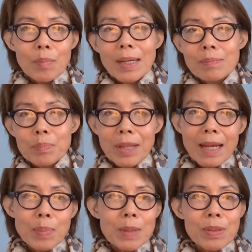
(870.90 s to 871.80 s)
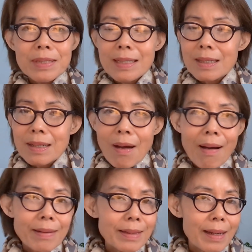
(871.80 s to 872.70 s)
But black people did
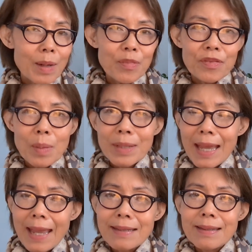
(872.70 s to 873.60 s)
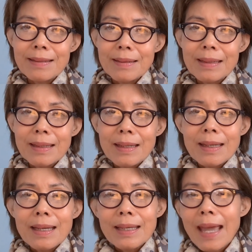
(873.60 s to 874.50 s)
not come from Canaan.
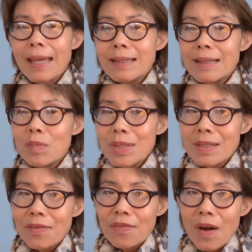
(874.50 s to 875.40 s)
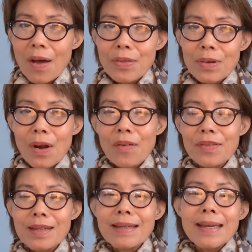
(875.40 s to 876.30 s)
Canaan was the father
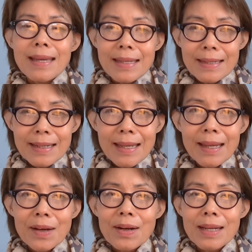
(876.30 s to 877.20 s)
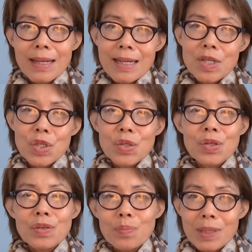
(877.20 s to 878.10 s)
of the Near
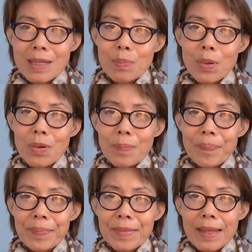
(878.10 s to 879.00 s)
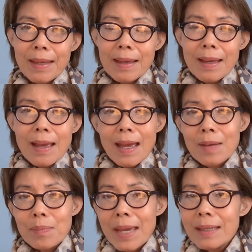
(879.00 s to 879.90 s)
Eastern people,
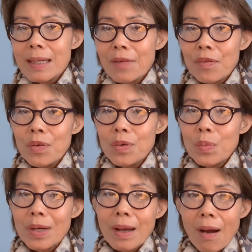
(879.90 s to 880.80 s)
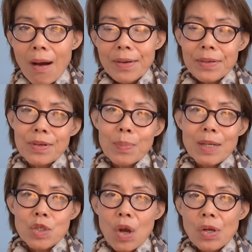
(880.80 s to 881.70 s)
and many of whom were conquered
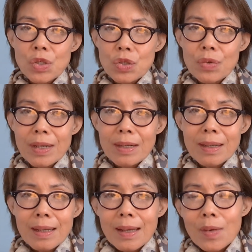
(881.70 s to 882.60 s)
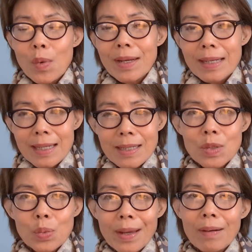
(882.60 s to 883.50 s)
by Joshua when
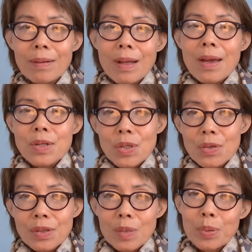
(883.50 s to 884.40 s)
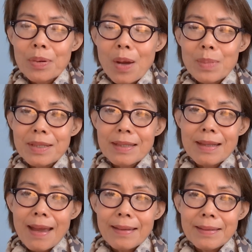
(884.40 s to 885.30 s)
Israel took the promised
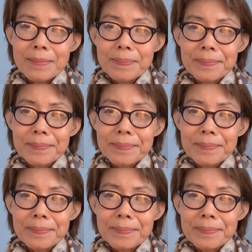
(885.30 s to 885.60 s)
land.